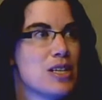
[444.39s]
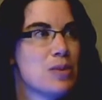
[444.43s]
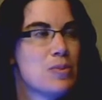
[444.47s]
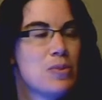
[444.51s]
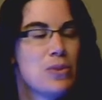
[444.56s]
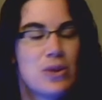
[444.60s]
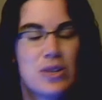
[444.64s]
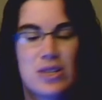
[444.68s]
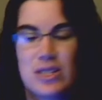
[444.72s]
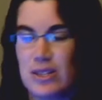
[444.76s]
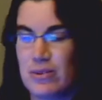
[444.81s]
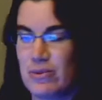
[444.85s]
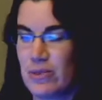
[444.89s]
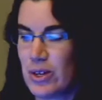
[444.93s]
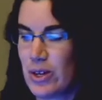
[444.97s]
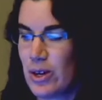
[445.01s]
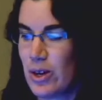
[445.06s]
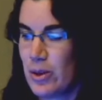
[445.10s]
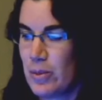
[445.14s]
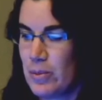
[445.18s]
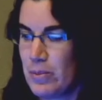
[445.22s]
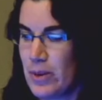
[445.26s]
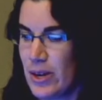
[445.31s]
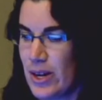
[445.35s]
much more
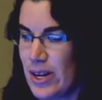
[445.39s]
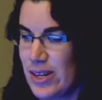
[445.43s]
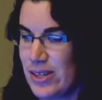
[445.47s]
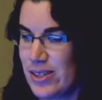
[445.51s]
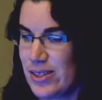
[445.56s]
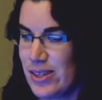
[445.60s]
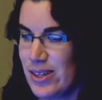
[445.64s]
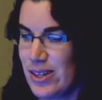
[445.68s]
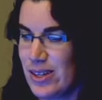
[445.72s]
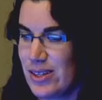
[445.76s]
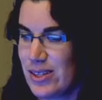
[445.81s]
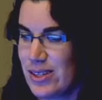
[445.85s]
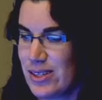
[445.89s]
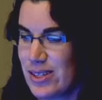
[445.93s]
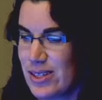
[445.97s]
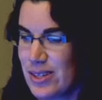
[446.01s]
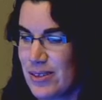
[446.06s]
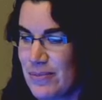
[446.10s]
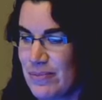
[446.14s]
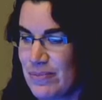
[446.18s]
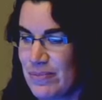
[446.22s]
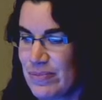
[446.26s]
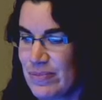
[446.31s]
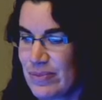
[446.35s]
difficult
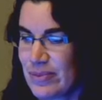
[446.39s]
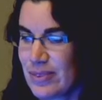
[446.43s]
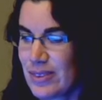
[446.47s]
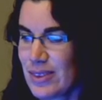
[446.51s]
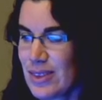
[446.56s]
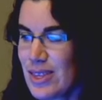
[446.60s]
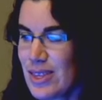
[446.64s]
process.